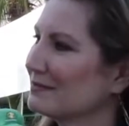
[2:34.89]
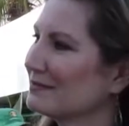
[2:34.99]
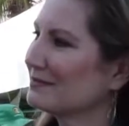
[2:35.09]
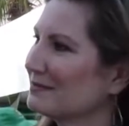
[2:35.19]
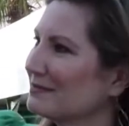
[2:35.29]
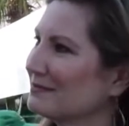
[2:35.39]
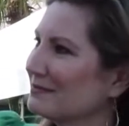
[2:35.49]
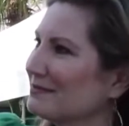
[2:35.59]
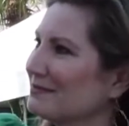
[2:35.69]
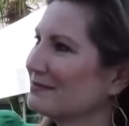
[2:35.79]

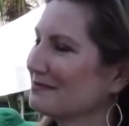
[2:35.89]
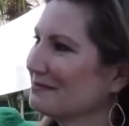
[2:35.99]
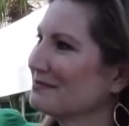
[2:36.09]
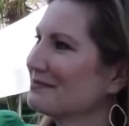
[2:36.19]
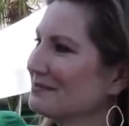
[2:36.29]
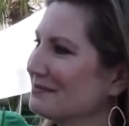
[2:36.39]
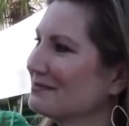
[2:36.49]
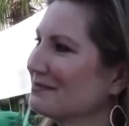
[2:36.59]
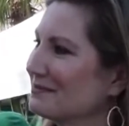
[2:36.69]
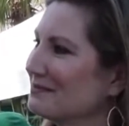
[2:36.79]

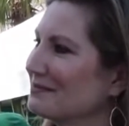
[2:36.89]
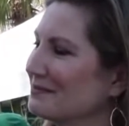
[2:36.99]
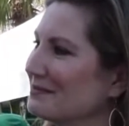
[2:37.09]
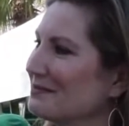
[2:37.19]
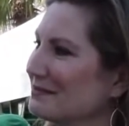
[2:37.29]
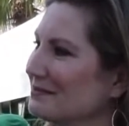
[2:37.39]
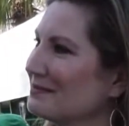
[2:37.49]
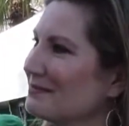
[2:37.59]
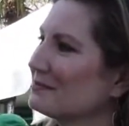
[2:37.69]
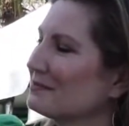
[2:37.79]

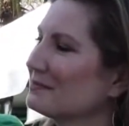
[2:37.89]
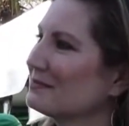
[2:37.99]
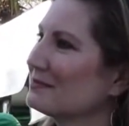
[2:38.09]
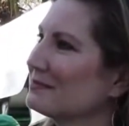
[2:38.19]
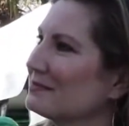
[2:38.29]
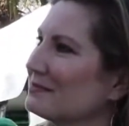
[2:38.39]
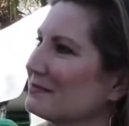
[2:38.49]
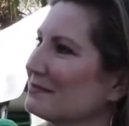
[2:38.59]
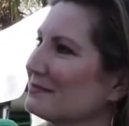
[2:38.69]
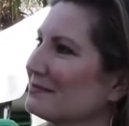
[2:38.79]

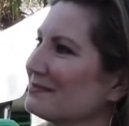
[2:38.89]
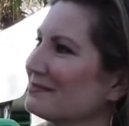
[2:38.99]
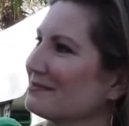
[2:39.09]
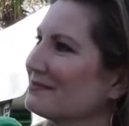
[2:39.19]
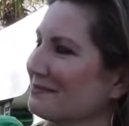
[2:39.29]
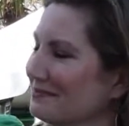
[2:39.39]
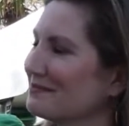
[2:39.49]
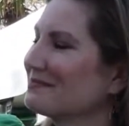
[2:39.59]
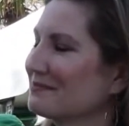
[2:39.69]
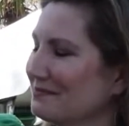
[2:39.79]

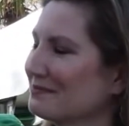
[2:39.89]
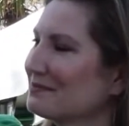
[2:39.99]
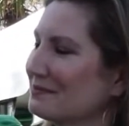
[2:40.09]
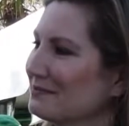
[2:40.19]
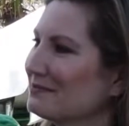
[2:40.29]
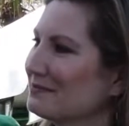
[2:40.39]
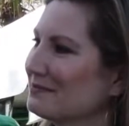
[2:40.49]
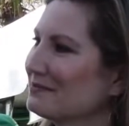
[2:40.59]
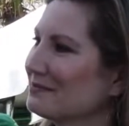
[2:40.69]
(not speaking)